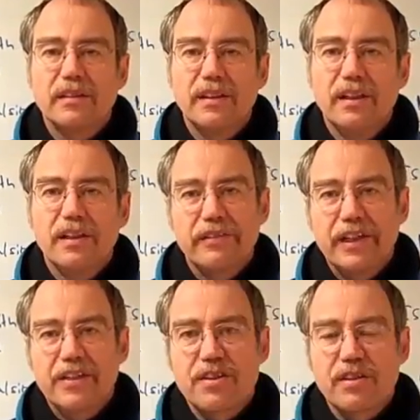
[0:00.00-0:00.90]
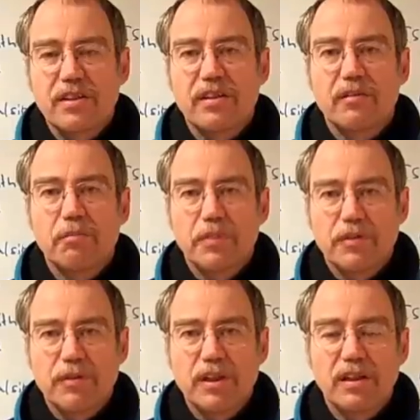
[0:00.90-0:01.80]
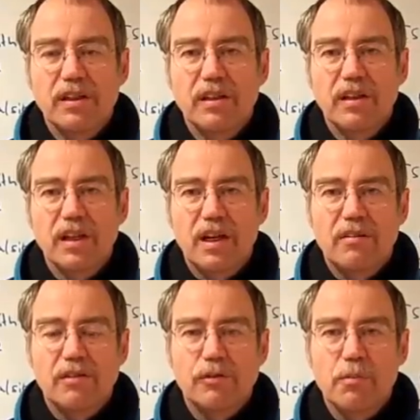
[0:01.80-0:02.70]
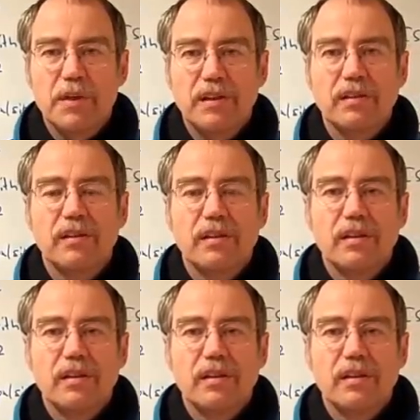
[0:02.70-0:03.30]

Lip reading: the direction between our ROMIT